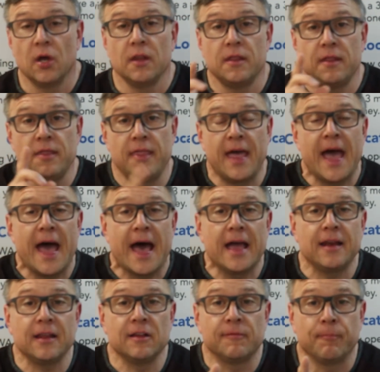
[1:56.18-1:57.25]
That
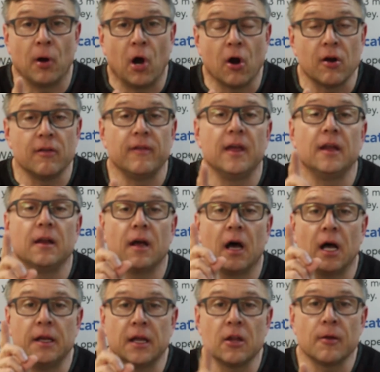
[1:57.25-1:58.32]
is part of it.
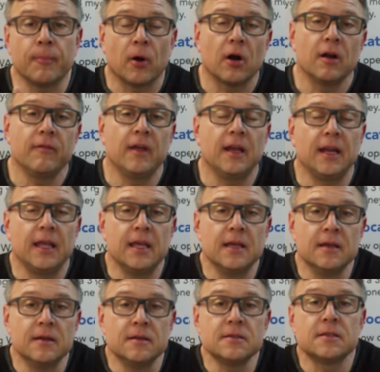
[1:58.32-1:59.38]
Another part of it
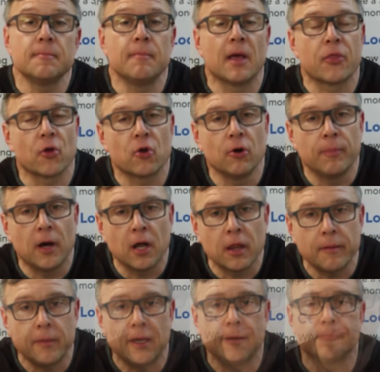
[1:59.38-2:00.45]
is
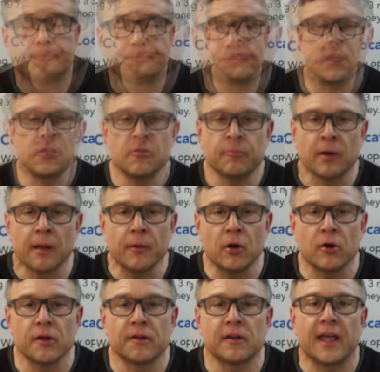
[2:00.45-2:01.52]
methylcobalamin. You've probably
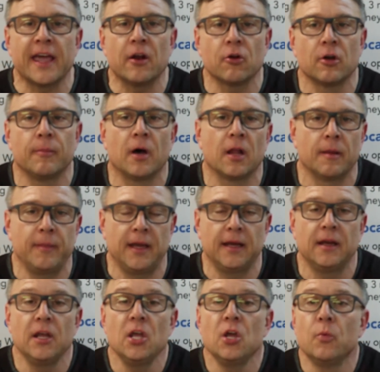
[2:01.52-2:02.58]
heard of
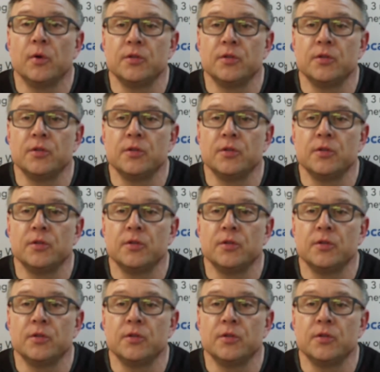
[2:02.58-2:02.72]
cyanocobalamin, which